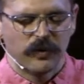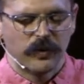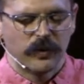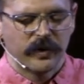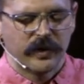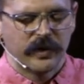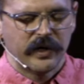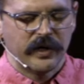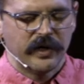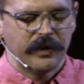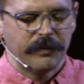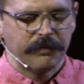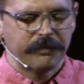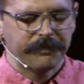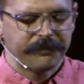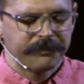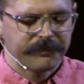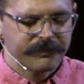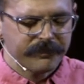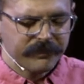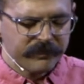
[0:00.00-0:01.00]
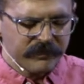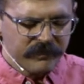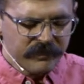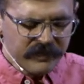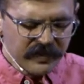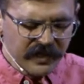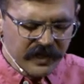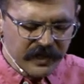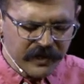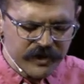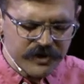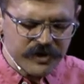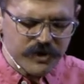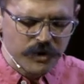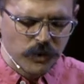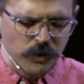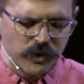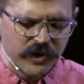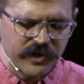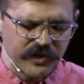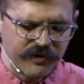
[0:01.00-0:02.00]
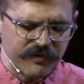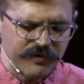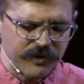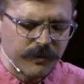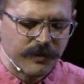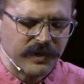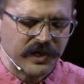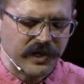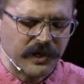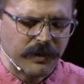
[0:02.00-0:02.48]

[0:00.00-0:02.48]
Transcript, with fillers: for um, the story of you